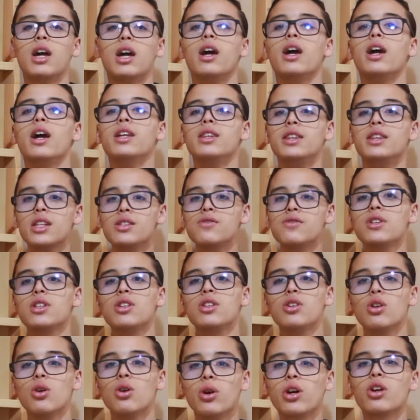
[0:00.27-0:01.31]
In this
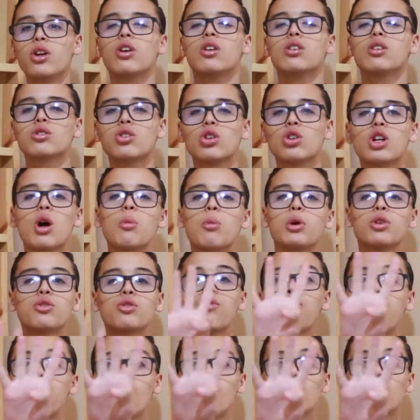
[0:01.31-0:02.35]
video, we're going to talk about
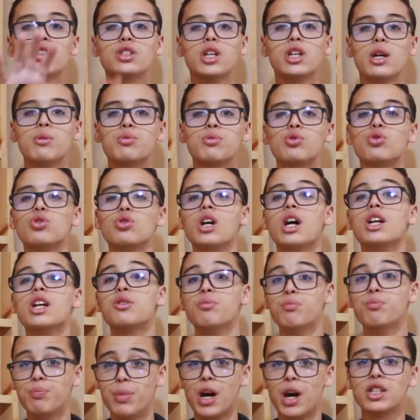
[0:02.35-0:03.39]
4 tips to
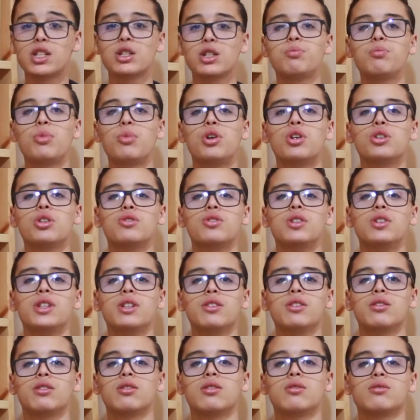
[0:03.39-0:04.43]
get better
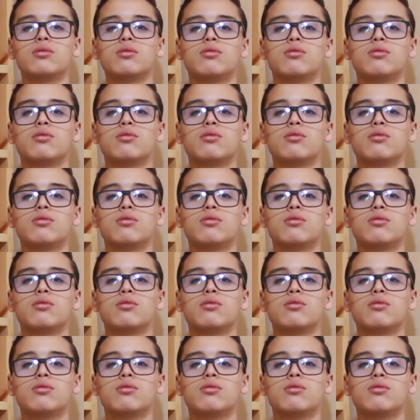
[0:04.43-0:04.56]
portraits.